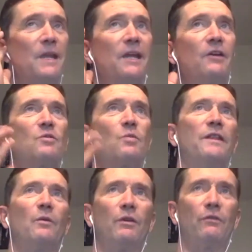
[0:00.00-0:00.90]
Here's one
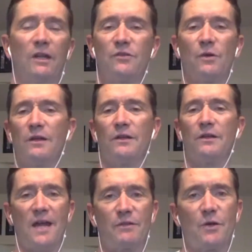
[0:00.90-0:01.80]
that we run into all the
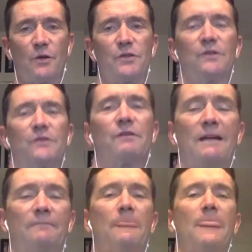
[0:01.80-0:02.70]
time as coaches, right?